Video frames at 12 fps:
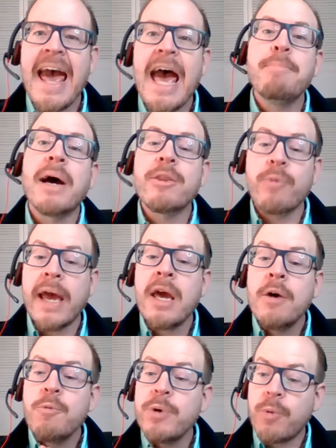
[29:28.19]
And by the way,
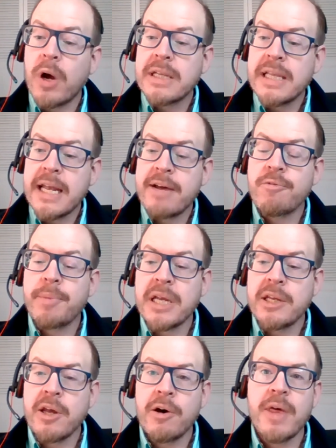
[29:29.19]
we wanted to let
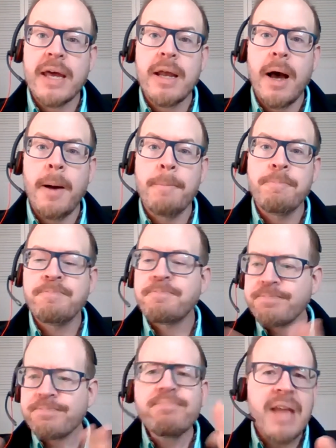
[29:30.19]
everybody know that, and
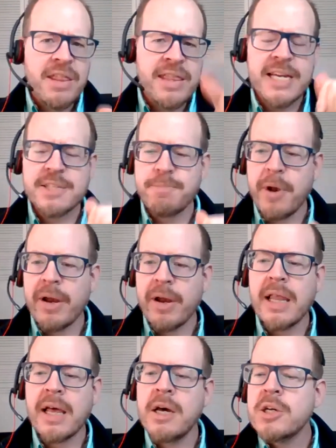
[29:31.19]
thanks,
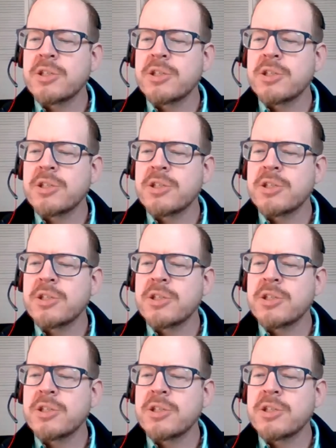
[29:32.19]
Mariella.